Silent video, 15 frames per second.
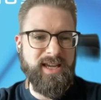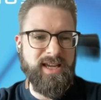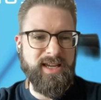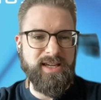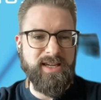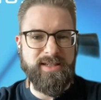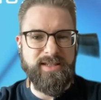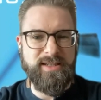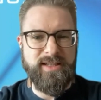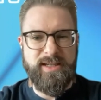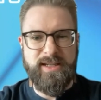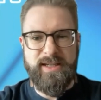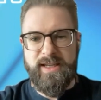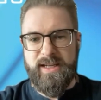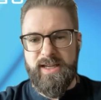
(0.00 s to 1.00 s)
And
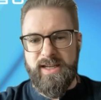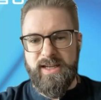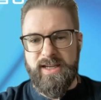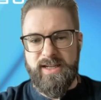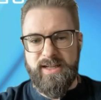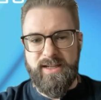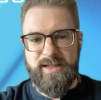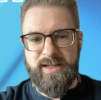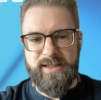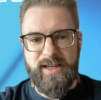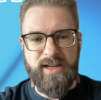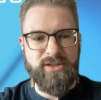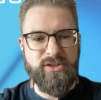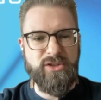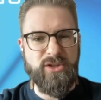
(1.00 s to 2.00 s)
uh,
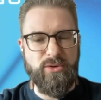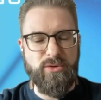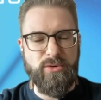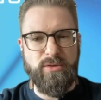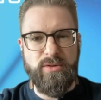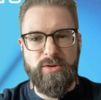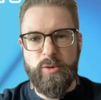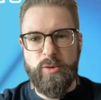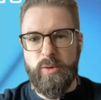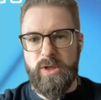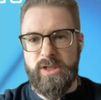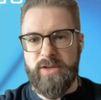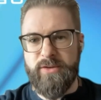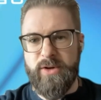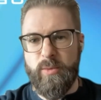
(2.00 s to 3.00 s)
yeah, so
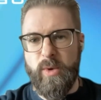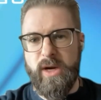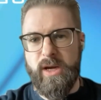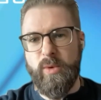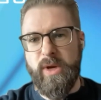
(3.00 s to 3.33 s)
Juan, give it away.